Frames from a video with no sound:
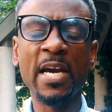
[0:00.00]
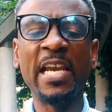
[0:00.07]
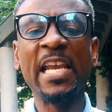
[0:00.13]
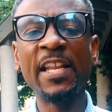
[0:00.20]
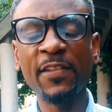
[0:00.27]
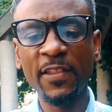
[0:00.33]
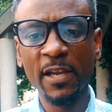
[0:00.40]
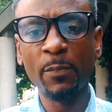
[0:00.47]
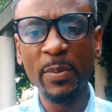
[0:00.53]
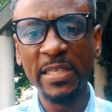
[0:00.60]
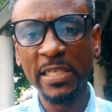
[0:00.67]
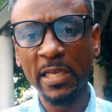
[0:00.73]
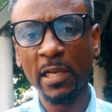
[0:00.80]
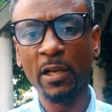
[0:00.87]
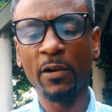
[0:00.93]
in their
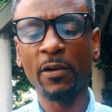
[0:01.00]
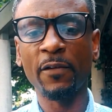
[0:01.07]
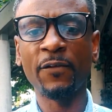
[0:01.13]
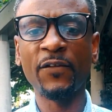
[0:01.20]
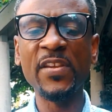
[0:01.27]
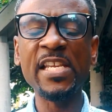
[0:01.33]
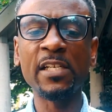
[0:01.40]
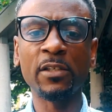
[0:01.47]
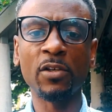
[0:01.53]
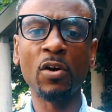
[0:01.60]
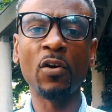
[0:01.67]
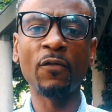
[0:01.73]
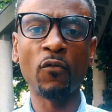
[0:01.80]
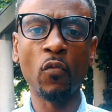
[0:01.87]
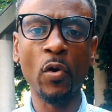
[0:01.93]
particular field
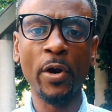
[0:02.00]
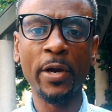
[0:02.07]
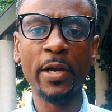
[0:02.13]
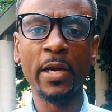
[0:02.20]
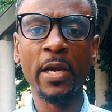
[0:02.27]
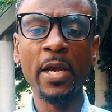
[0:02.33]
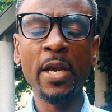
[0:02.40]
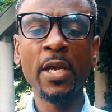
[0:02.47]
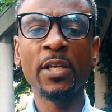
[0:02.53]
of work.